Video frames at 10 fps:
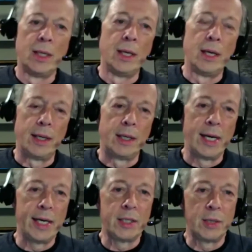on a
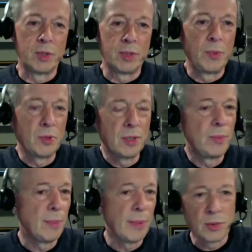hike that was supposed to
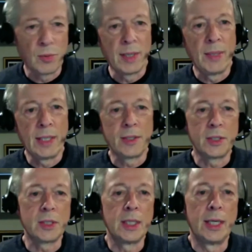be about 20
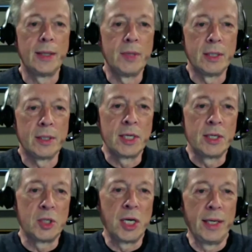minutes uh, in the
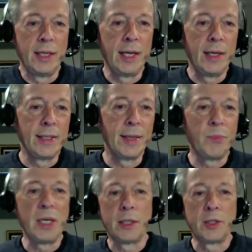sunshine, ended up
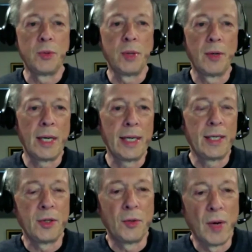being a two-hour hike
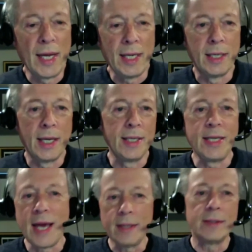in the rain, and
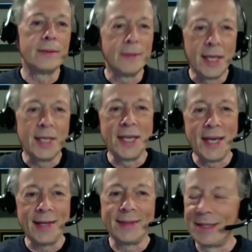yet and
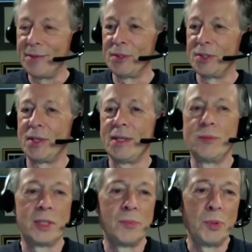yet it was it, it
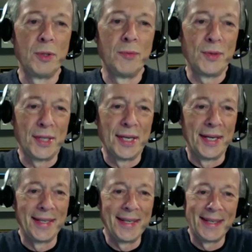was, was, a beautiful, beautiful thing. Yeah,